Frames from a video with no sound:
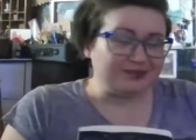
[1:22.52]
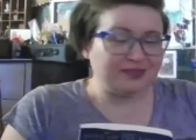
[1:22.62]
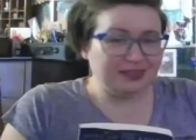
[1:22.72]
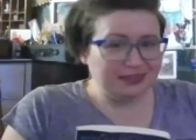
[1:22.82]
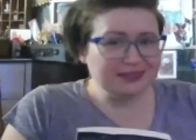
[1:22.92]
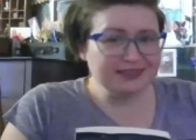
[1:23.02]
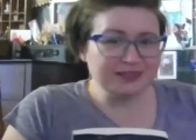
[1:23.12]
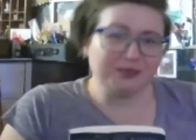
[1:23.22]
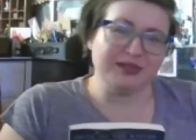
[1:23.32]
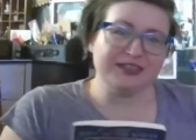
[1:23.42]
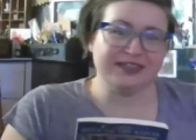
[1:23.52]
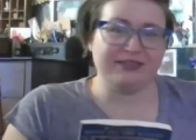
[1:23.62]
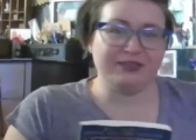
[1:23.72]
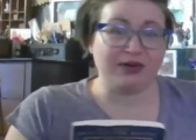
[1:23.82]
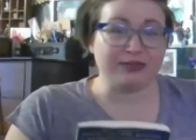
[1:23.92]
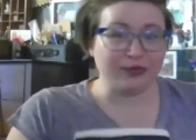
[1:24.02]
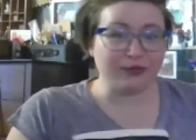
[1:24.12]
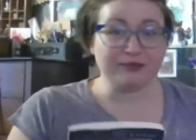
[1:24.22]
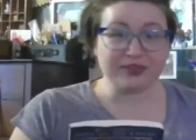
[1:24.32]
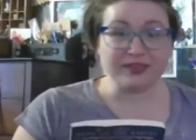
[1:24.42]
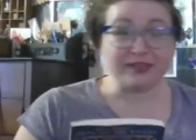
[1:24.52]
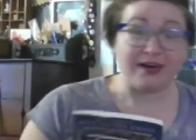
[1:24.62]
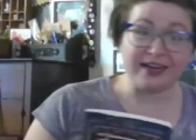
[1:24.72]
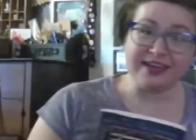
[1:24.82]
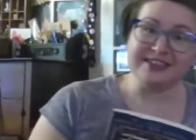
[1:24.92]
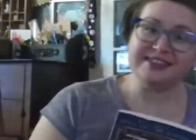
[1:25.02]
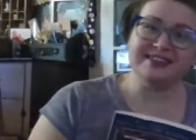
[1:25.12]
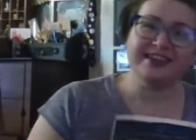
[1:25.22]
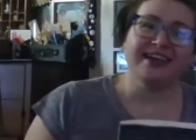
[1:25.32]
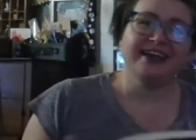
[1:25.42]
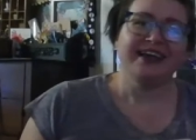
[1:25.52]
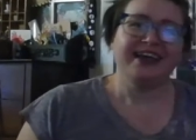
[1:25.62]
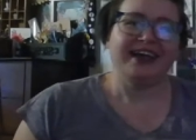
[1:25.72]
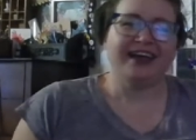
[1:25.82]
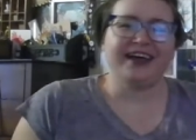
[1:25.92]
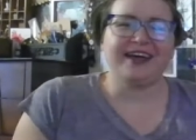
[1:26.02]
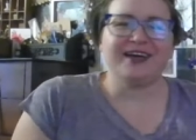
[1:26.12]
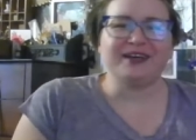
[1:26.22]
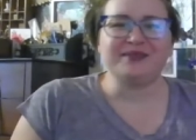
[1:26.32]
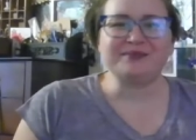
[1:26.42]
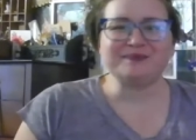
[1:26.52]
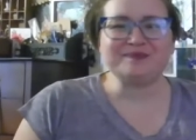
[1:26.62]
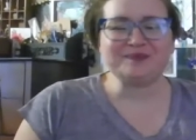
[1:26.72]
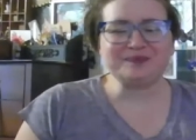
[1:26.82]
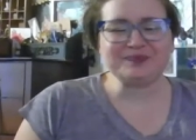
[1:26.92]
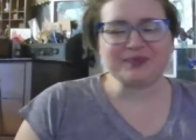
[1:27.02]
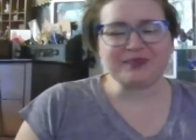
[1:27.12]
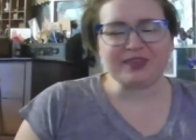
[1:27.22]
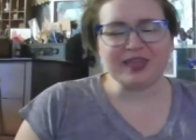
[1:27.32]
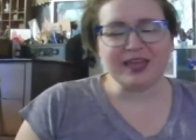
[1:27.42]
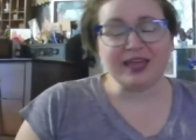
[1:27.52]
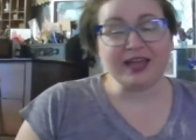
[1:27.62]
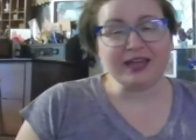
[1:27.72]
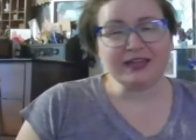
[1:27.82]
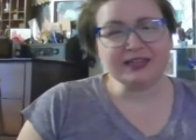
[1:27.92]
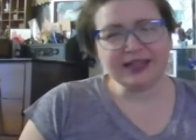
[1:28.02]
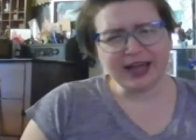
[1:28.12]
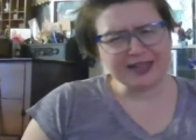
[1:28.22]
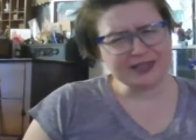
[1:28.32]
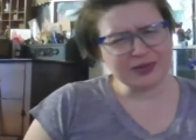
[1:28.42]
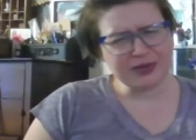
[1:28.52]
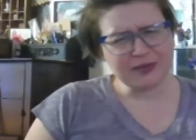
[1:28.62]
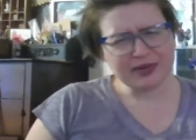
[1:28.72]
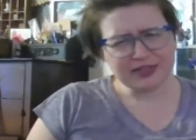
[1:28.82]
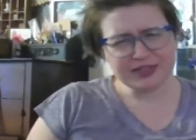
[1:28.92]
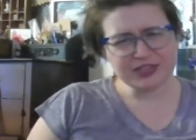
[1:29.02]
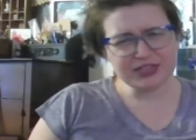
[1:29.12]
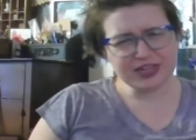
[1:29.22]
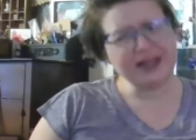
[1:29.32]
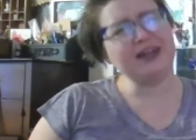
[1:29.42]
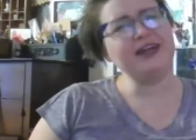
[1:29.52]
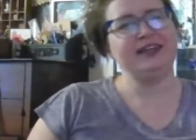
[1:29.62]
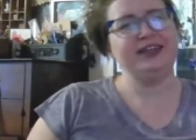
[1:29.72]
this is the place I've called home for the longest. Um, and yeah, so I wanted to share